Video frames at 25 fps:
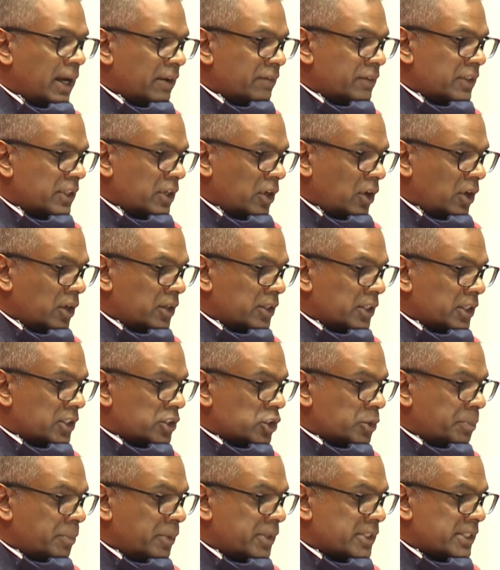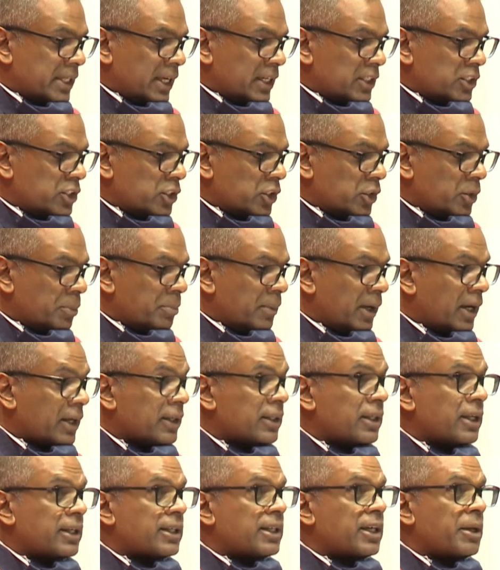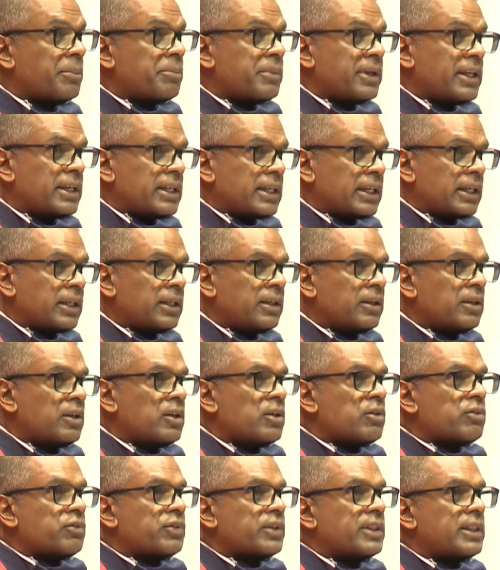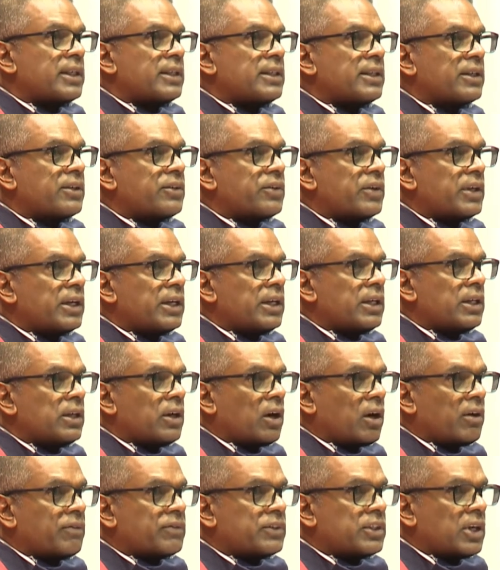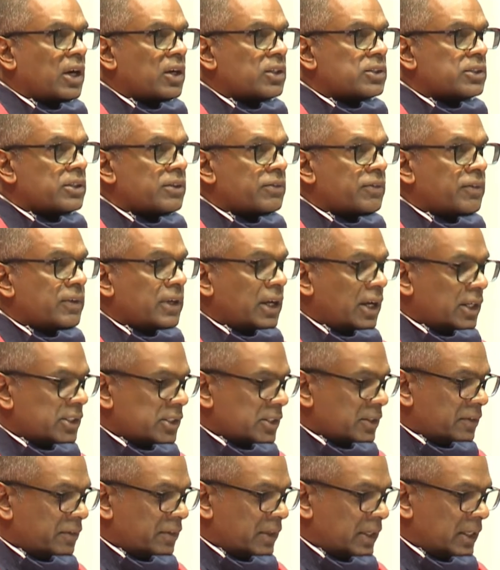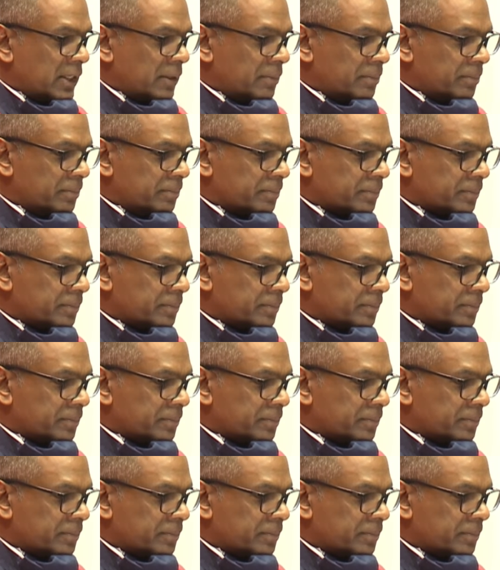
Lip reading: have the honor to present to you Mandla Dlamini for the degree of Doctor of Philosophy.